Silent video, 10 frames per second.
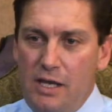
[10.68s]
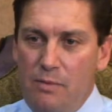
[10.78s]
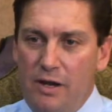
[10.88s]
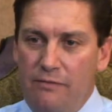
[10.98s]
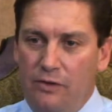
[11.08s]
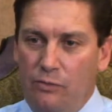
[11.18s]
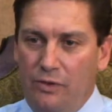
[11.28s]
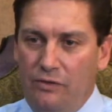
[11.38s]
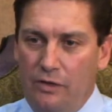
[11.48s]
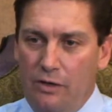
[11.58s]
key benefits we
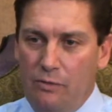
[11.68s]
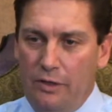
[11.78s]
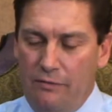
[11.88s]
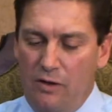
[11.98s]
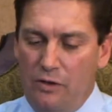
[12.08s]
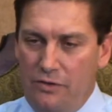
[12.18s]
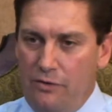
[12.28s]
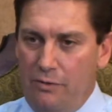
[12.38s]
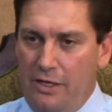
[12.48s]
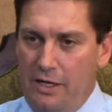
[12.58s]
see are really fall into
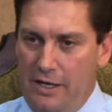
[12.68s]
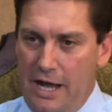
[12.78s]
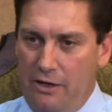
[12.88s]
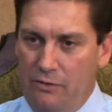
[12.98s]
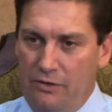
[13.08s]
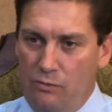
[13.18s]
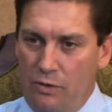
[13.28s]
three key categories.